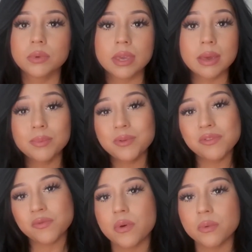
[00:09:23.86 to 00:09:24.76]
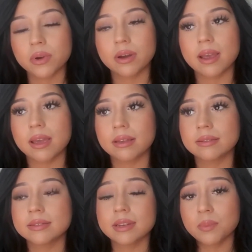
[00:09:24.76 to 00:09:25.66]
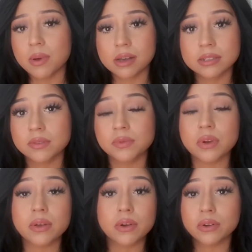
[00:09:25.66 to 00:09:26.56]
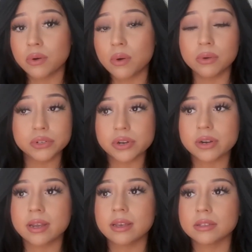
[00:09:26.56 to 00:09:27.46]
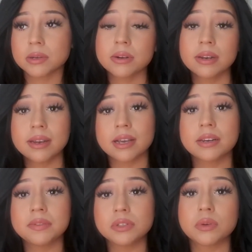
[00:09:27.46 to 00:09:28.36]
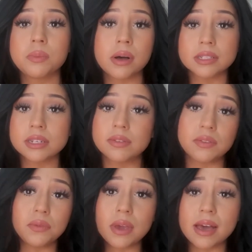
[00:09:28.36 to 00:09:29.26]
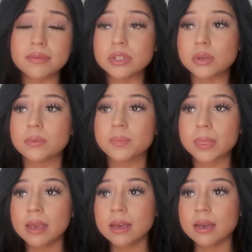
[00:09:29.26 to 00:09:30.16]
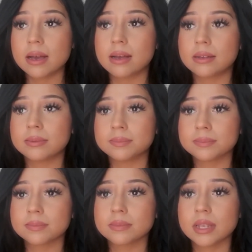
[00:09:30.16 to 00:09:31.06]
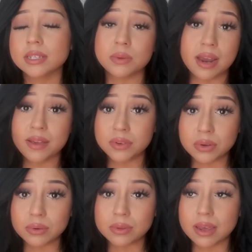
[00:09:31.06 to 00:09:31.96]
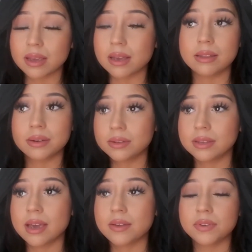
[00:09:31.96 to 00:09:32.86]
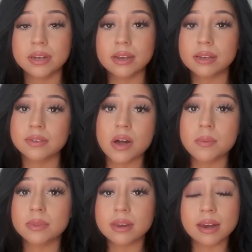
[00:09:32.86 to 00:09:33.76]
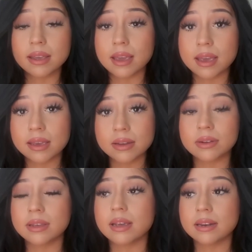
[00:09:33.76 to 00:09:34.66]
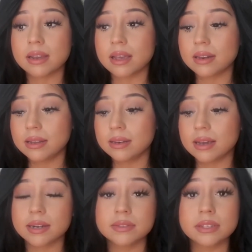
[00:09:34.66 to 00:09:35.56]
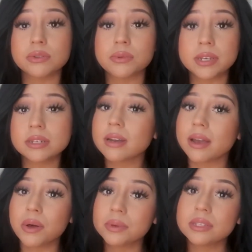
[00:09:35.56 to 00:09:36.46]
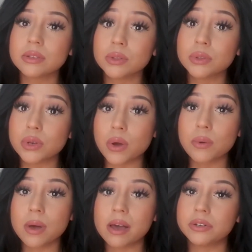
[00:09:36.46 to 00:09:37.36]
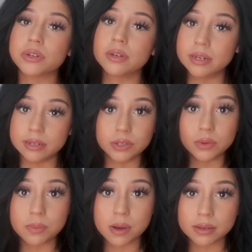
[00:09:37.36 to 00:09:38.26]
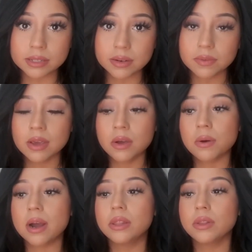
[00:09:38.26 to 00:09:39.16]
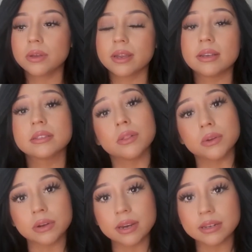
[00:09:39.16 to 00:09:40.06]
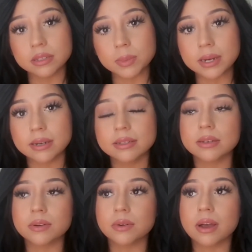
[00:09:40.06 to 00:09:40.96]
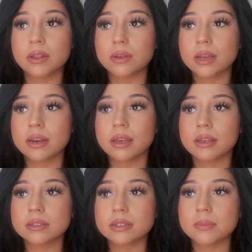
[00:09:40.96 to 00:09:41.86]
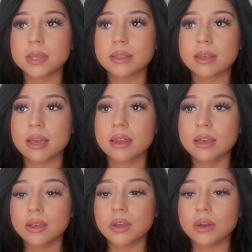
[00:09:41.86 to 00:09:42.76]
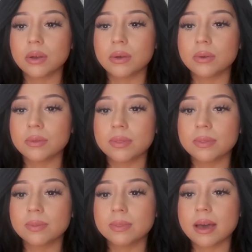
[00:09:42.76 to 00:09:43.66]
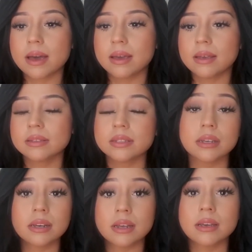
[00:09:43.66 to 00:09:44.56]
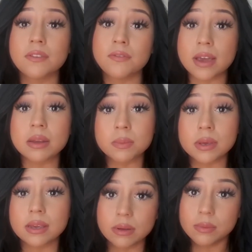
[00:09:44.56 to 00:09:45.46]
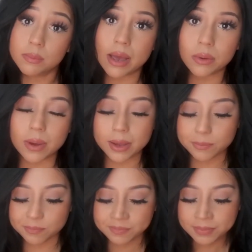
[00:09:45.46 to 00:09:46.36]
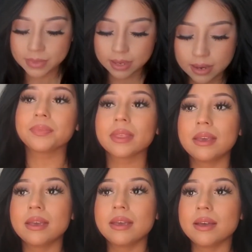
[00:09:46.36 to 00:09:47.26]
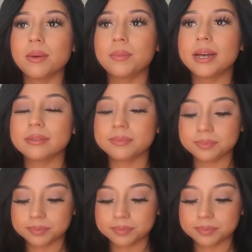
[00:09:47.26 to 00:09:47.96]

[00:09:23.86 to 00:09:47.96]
keep moving forward and stay positive throughout your whole journey. Turn a negative into a positive if you have to. That's what I do. Like, literally every negative comment that I get, or like any negative situation, I always know how to turn it into a positive. Or I look at it as a learning experience, or I look at it as something that, you know, that isn't gonna affect me in a bad way. But